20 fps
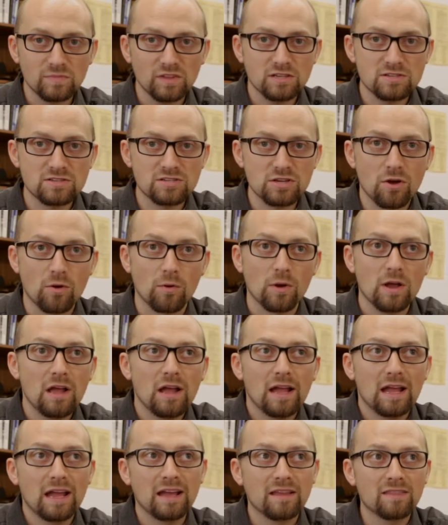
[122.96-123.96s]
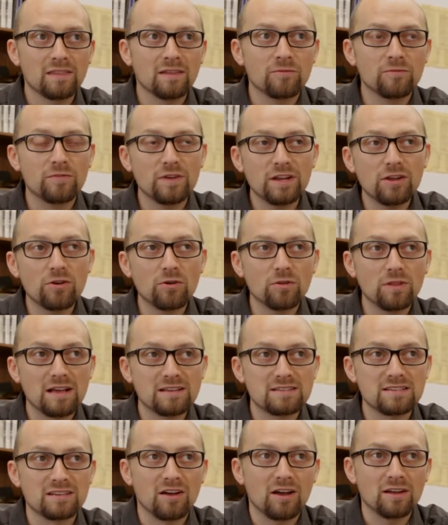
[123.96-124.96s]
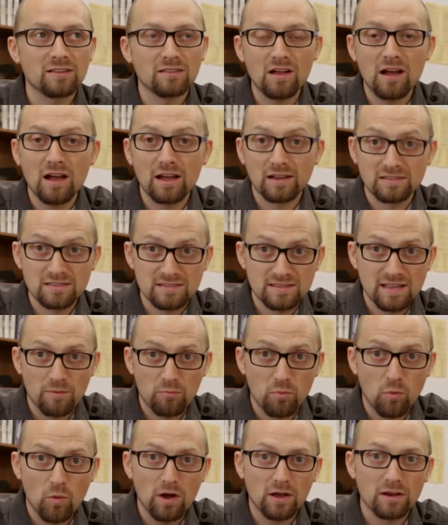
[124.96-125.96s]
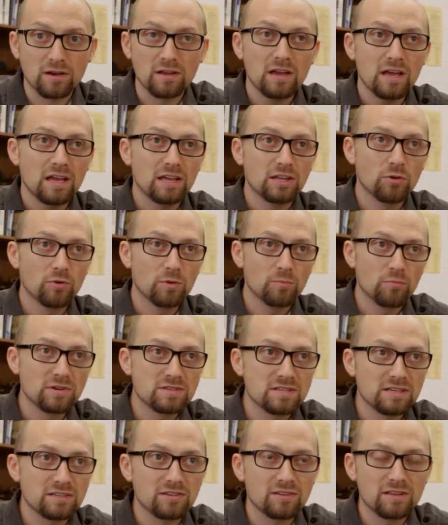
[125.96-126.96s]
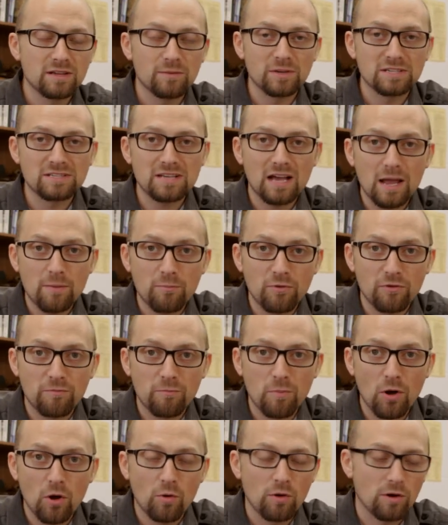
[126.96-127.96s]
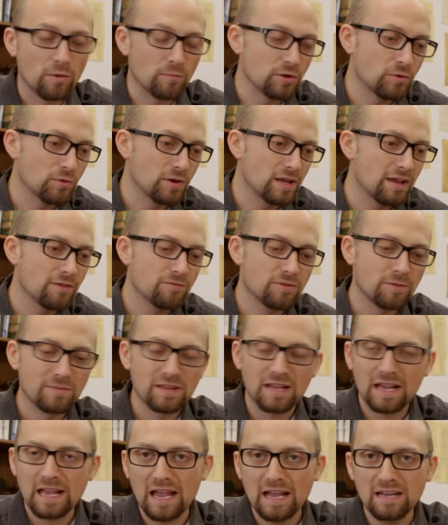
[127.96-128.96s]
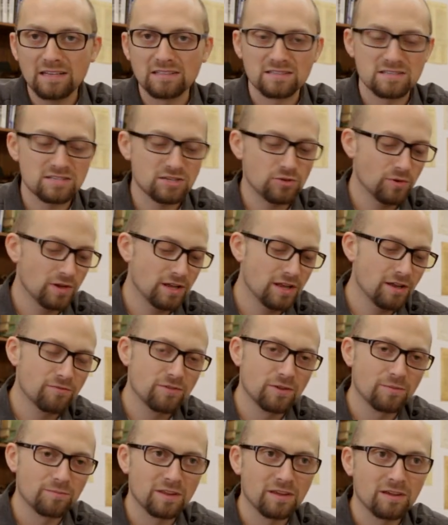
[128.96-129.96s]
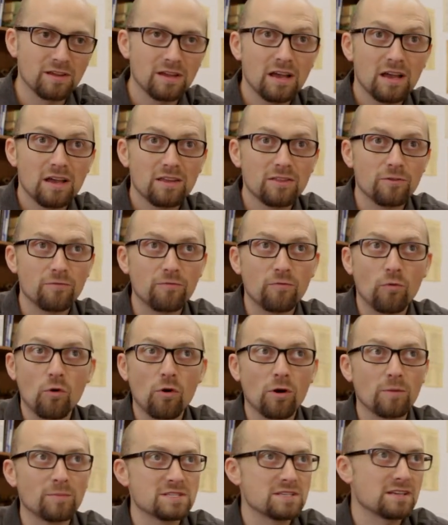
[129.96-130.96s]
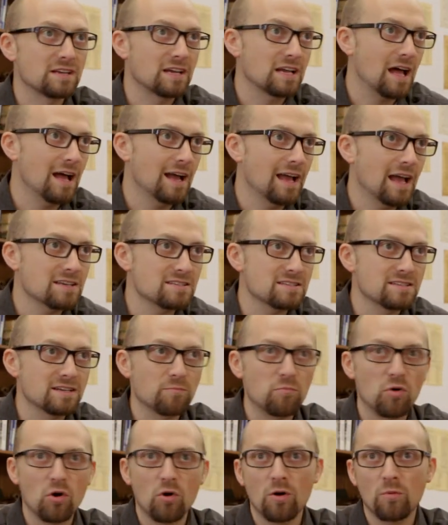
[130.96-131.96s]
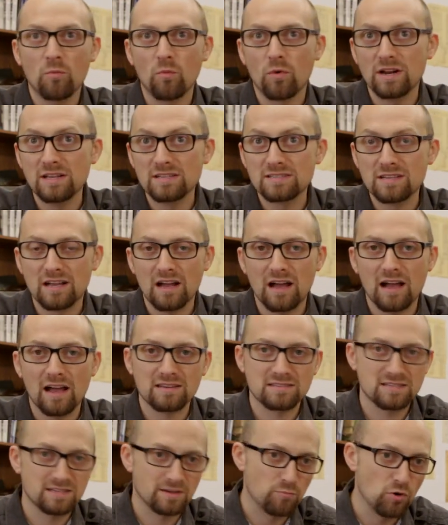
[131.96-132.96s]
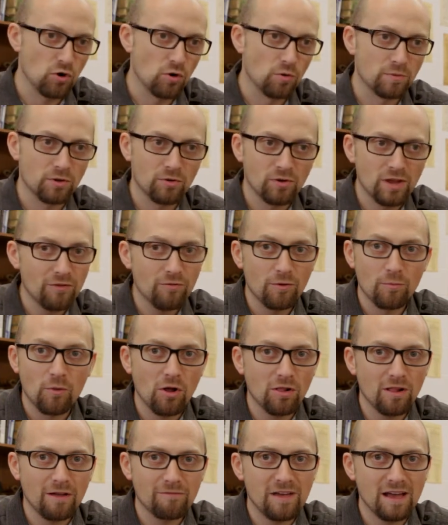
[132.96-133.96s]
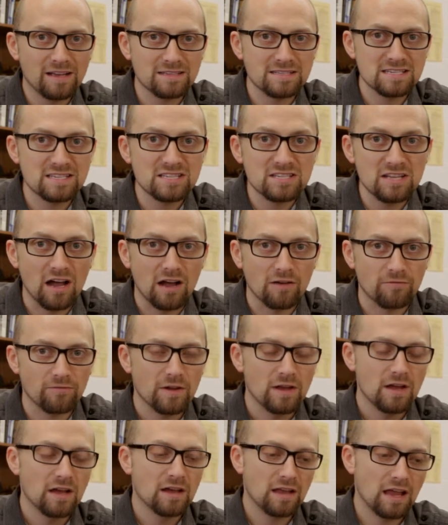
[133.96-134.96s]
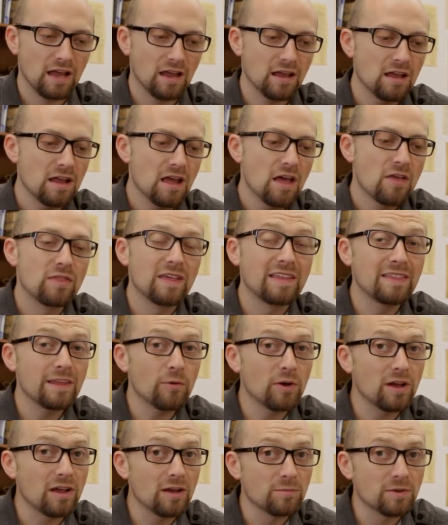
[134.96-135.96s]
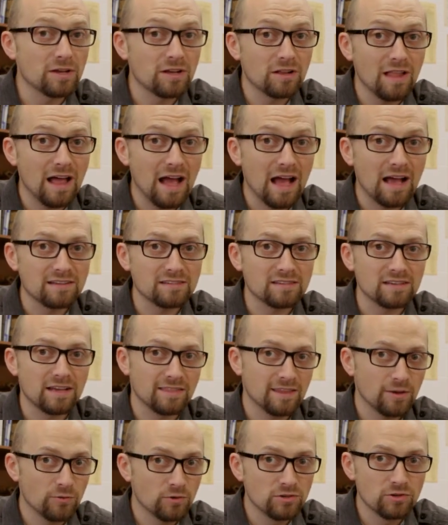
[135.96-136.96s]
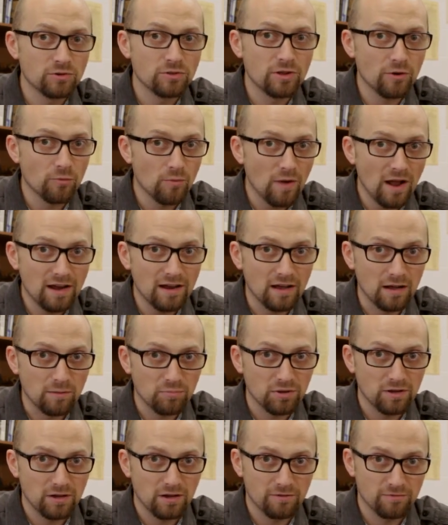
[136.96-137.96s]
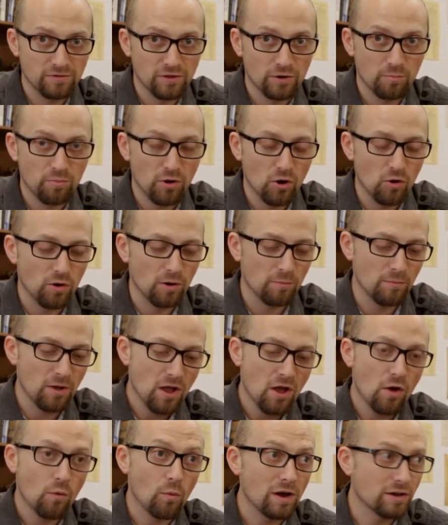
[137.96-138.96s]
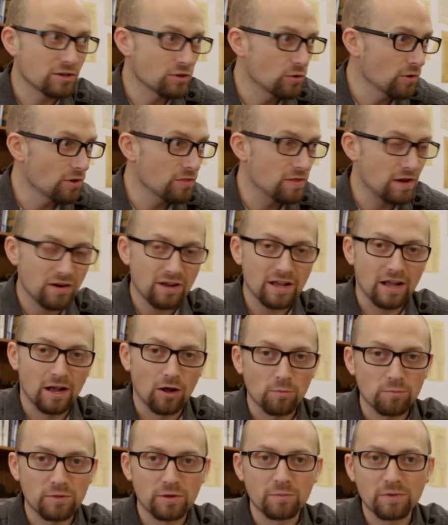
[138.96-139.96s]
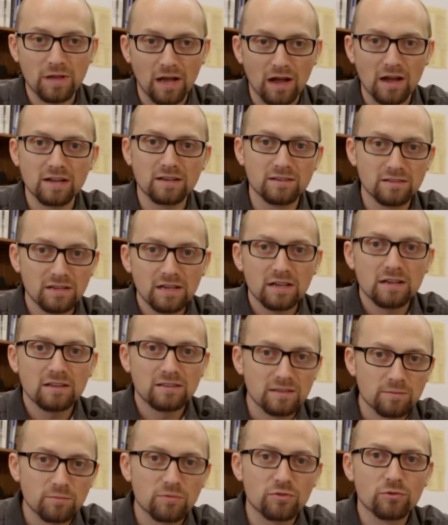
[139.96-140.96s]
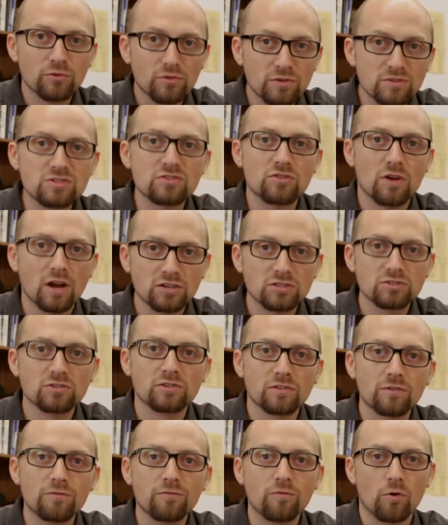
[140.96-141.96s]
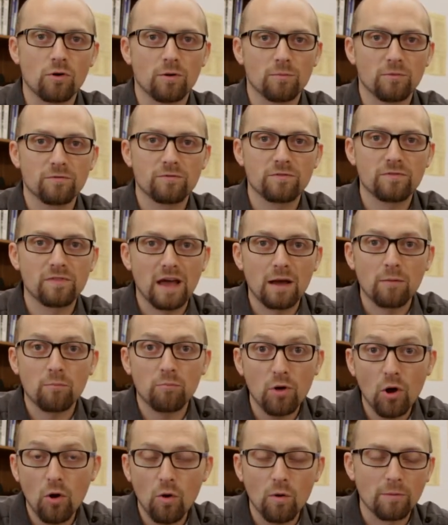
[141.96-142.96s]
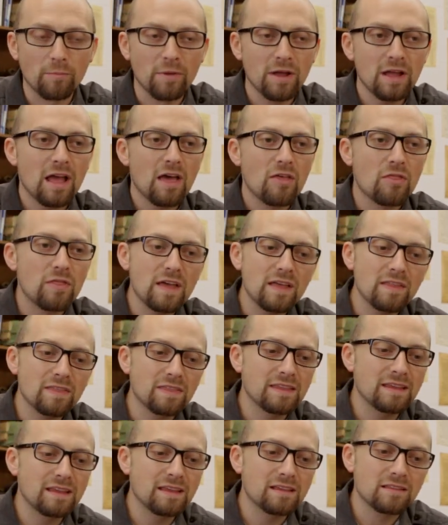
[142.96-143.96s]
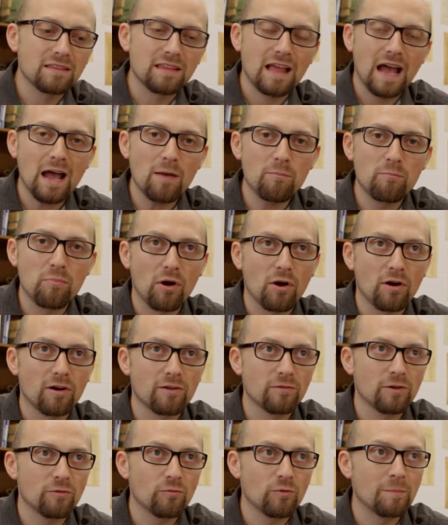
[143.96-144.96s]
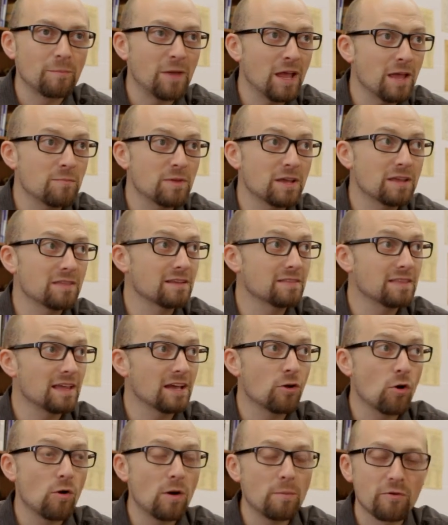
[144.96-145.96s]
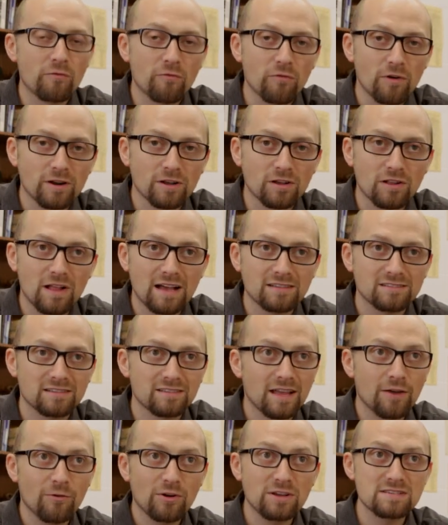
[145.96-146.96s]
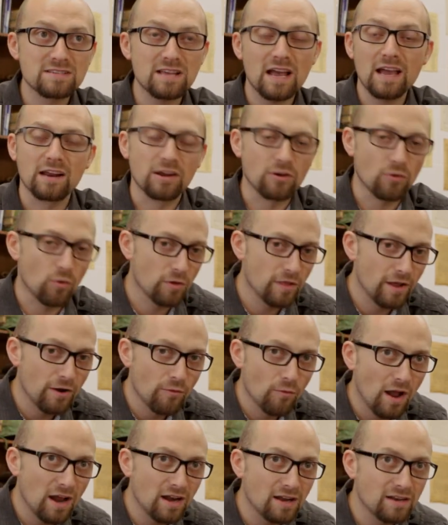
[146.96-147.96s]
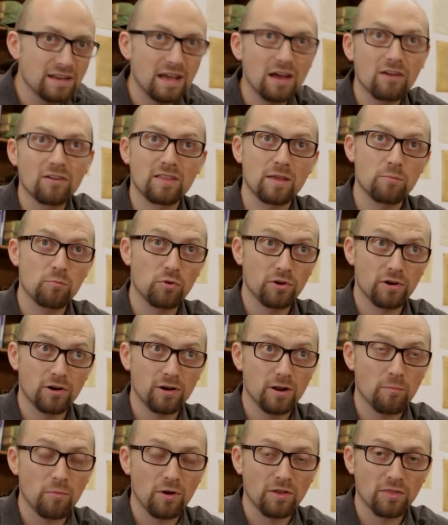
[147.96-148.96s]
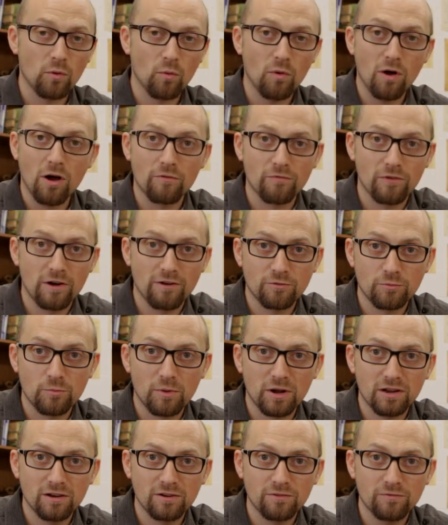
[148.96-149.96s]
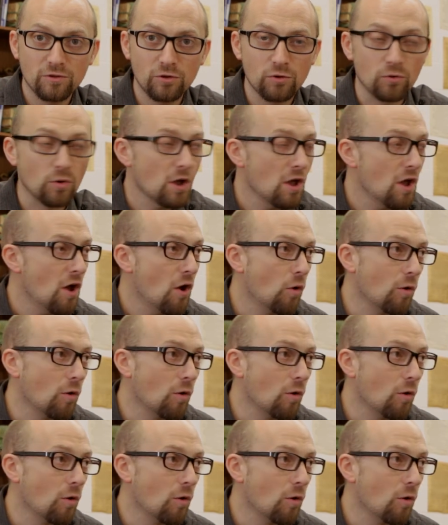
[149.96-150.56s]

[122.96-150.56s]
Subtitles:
So in the video lesson online, step one, you would present to them a type of poem. You would give them the cadence. You would give them the form. Is it a chiastic poem? What is a chiastic poem? You give them all of that stuff. Okay? Then they would come to class and they would do their write-up of their poem while you were there to help them guide them through the structure and the form of that poem. Then the lab part of it may be that they go up in front of class and they recite it, or they write it down and they put it up on the wall for everybody to view.